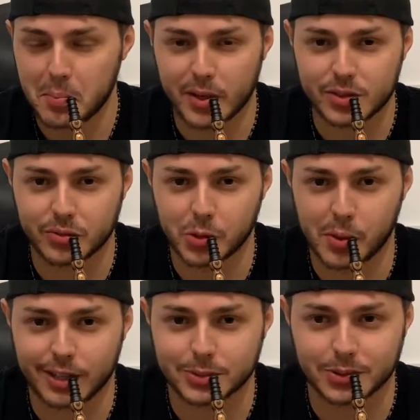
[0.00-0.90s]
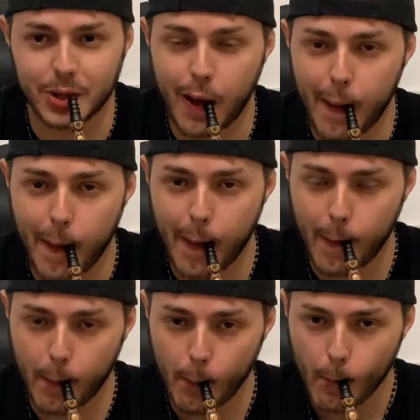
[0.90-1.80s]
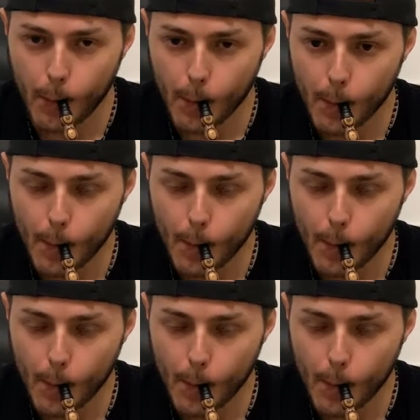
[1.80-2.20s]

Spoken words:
best review possible. All